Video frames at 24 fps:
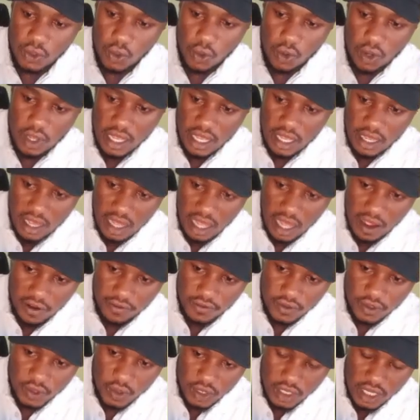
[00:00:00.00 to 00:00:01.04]
So
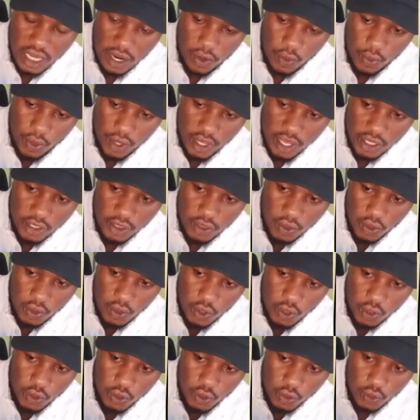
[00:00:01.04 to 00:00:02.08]
after you're done with that, you're
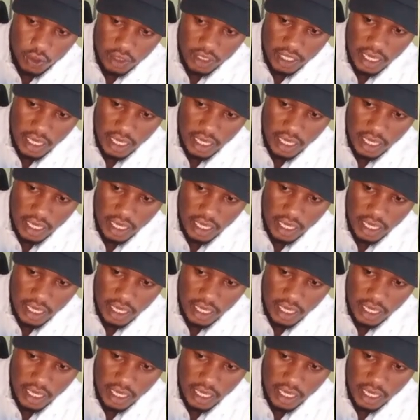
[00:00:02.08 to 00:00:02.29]
going to